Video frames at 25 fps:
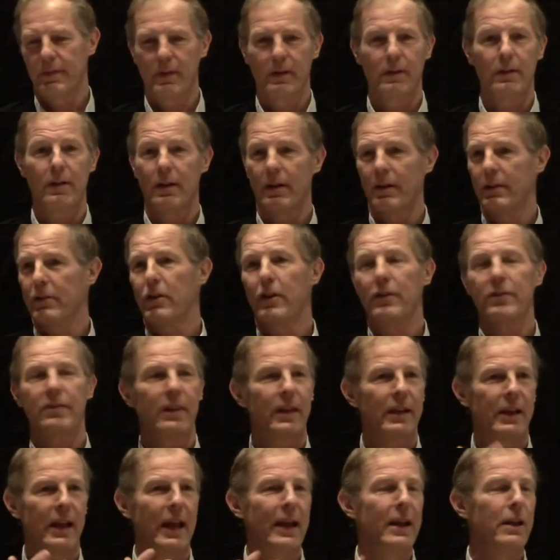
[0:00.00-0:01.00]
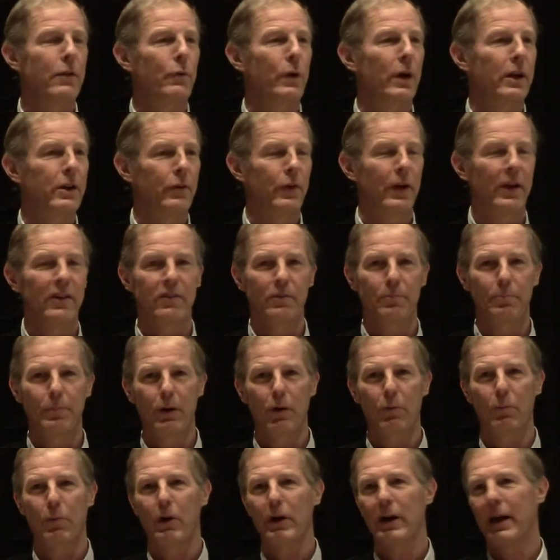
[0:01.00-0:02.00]
uh, just that anyone who has a
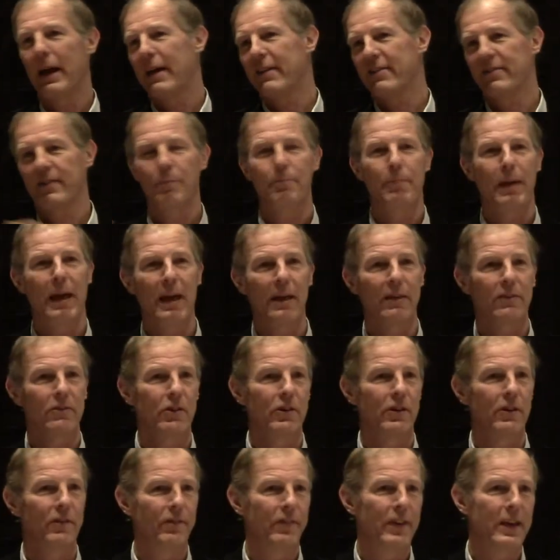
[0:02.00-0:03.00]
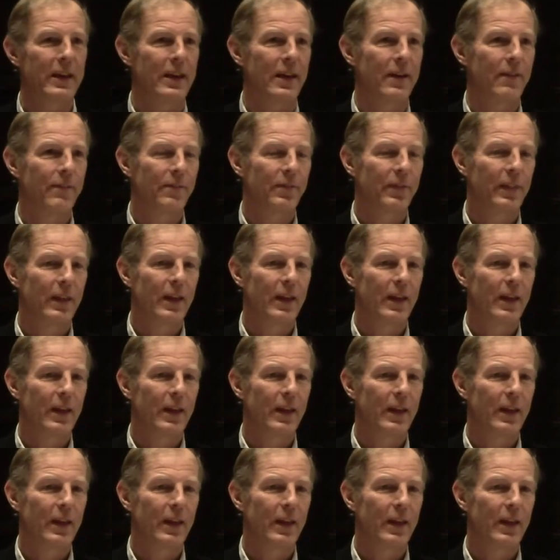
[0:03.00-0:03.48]
billboard has to pay a certain fee.